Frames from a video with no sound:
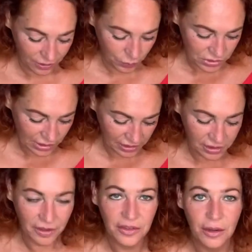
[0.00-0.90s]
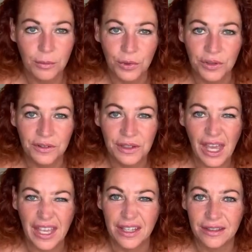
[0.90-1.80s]
Would you like a nice moist
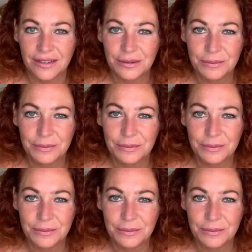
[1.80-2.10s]
cake?